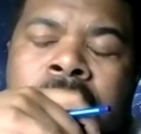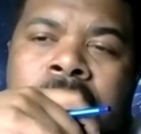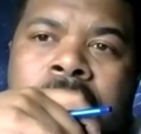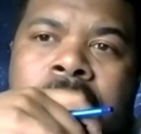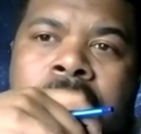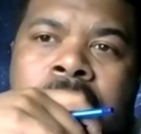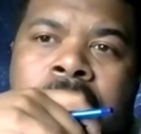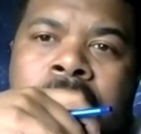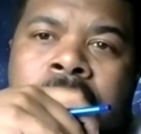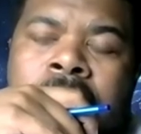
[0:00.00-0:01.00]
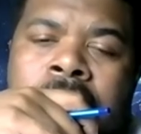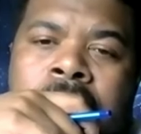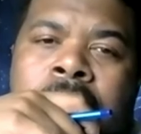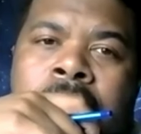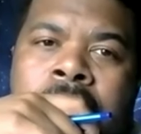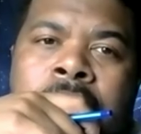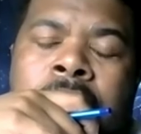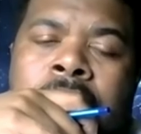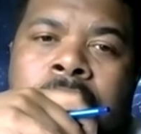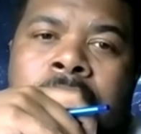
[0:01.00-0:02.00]

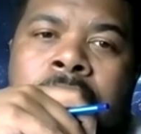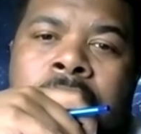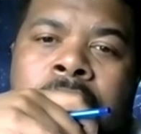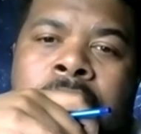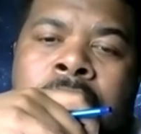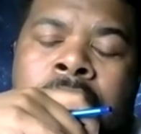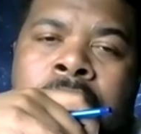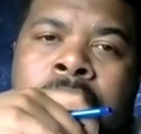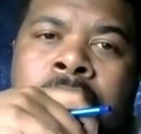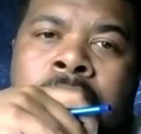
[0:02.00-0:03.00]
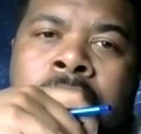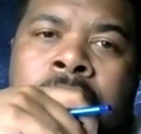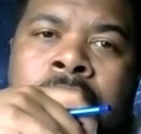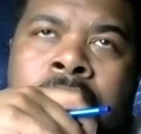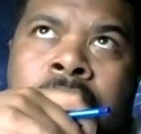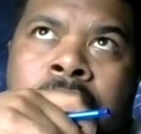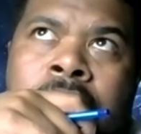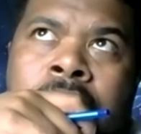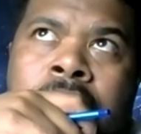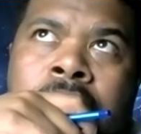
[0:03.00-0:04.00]

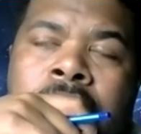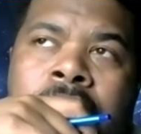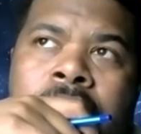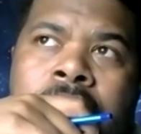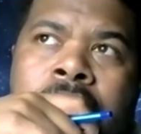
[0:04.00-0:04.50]
(not speaking)